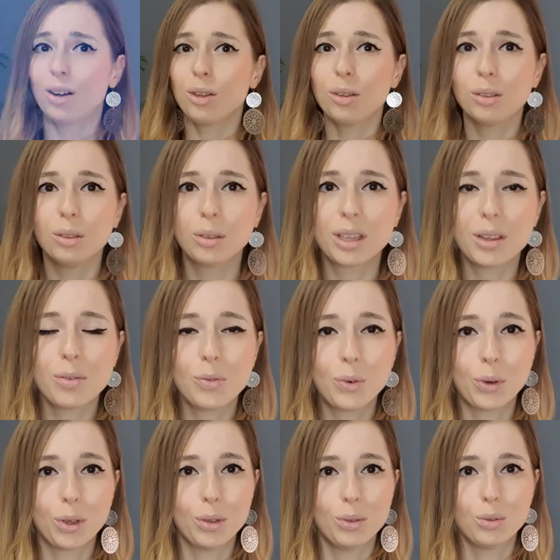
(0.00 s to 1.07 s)
you looking
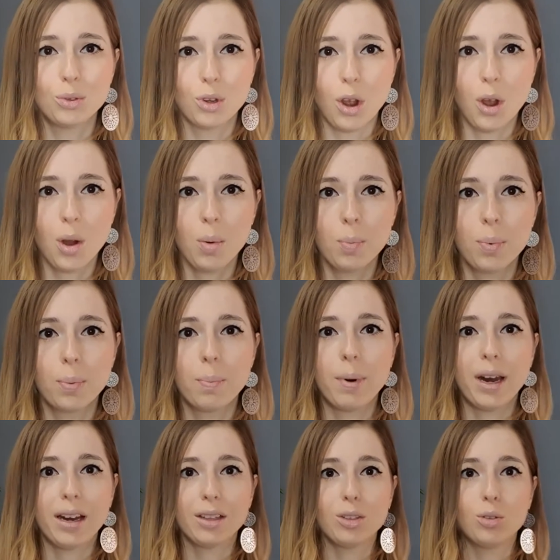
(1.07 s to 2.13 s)
for a new job,
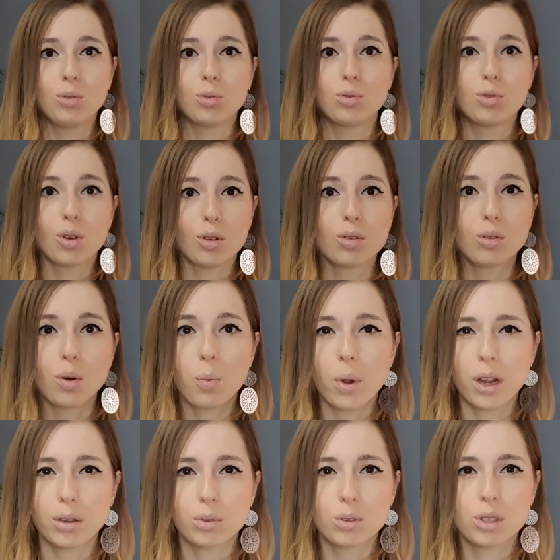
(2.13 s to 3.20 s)
but you don't know
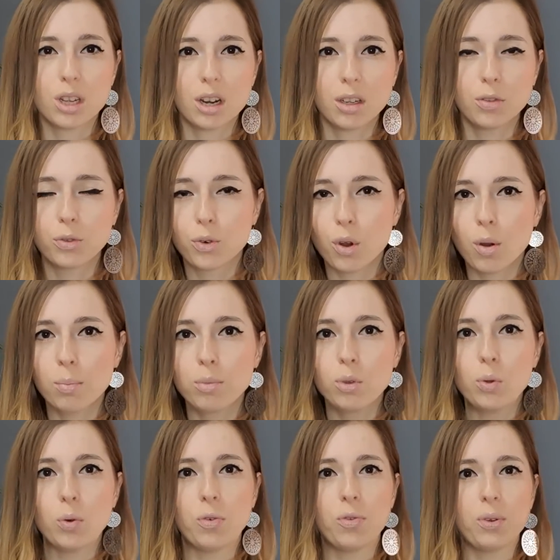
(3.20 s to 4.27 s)
where to start from?
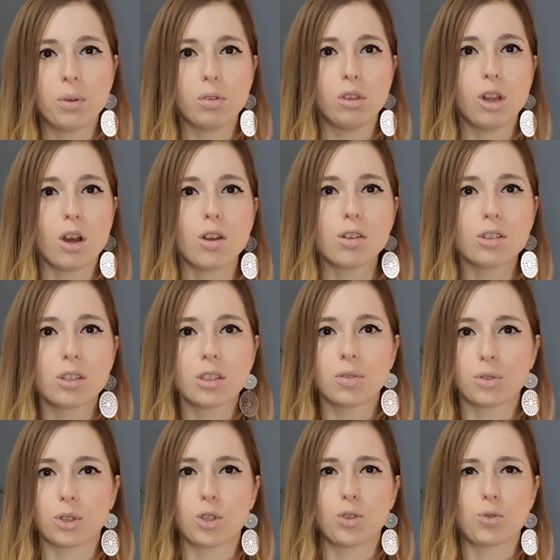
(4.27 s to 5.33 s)
You feel lost,
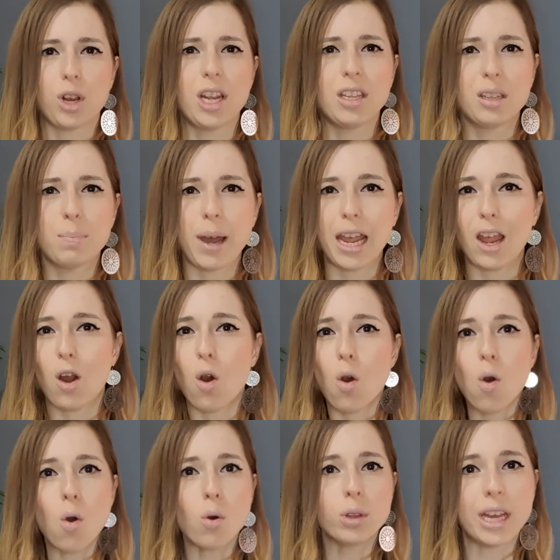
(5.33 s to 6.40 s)
frustrated by
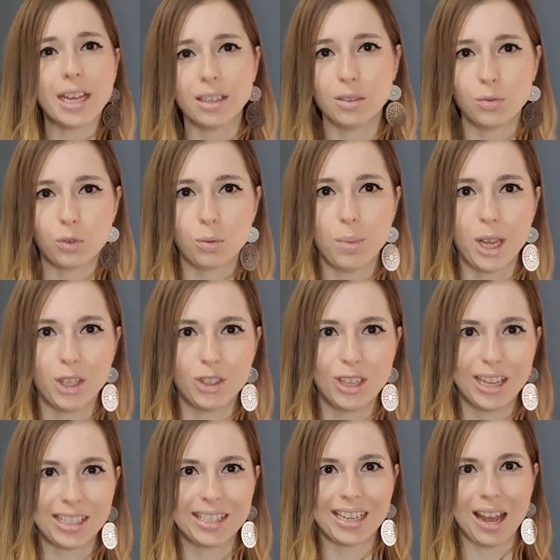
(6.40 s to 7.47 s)
all that information
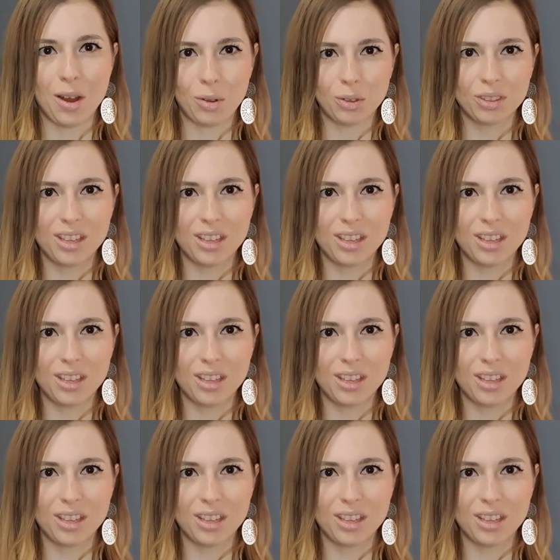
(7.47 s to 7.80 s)
that's out